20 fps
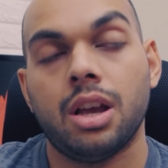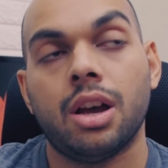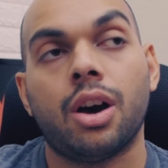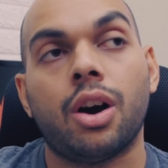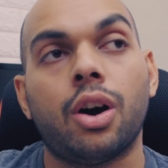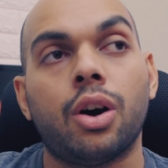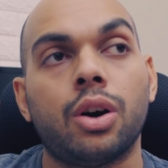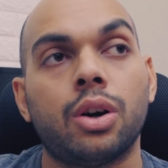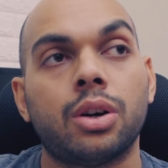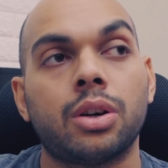
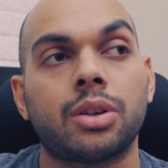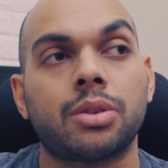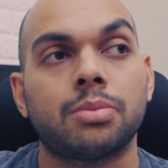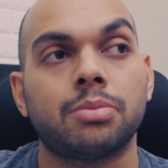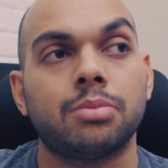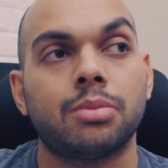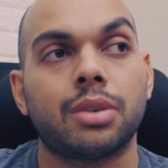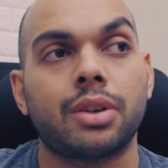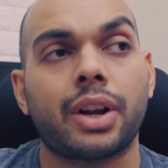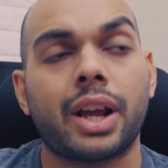or
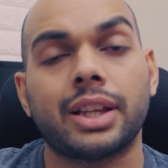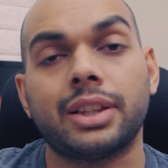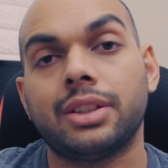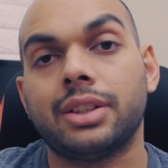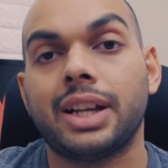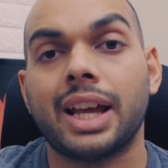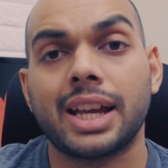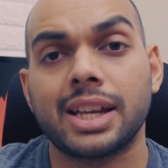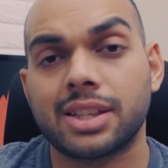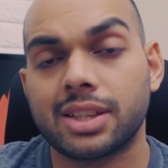rather
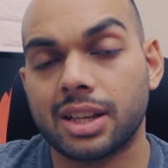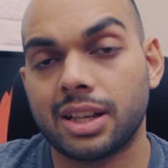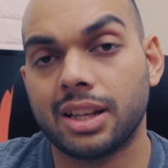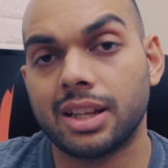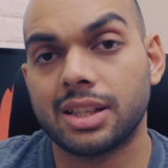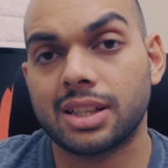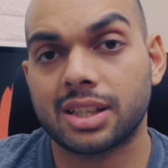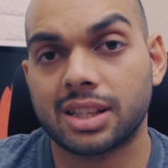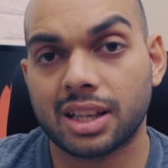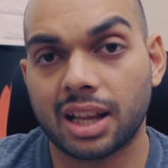Dyson
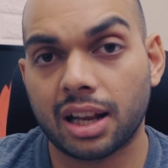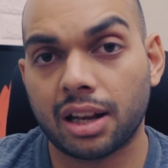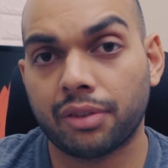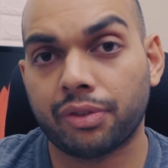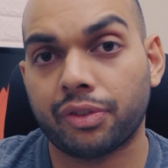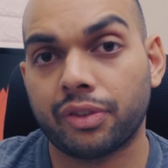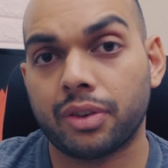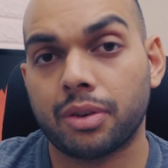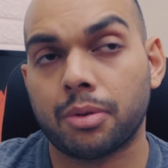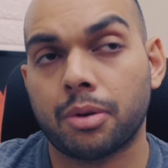
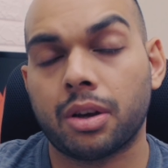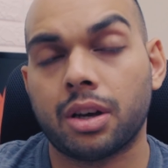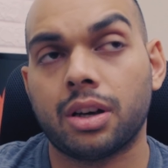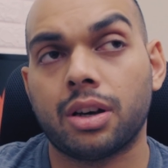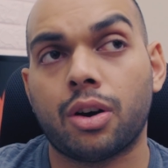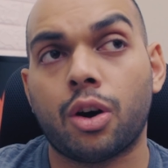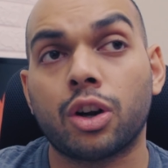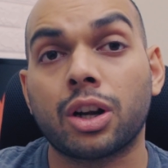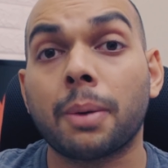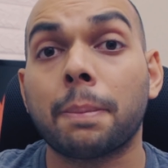itself,
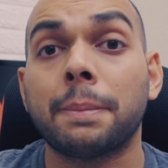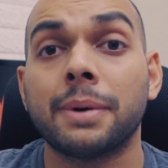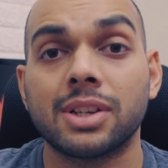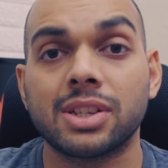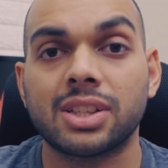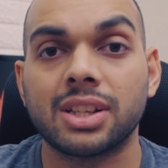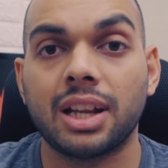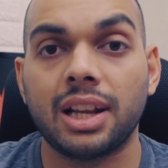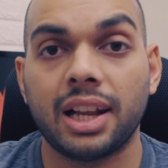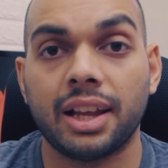on a
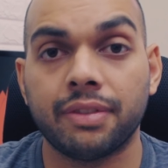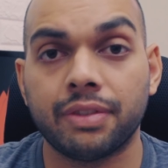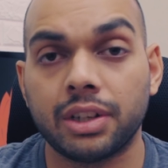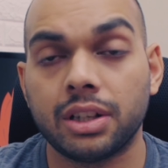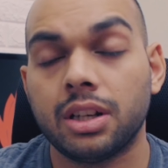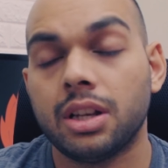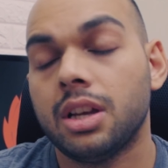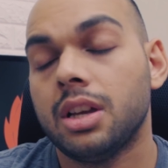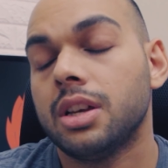personal level.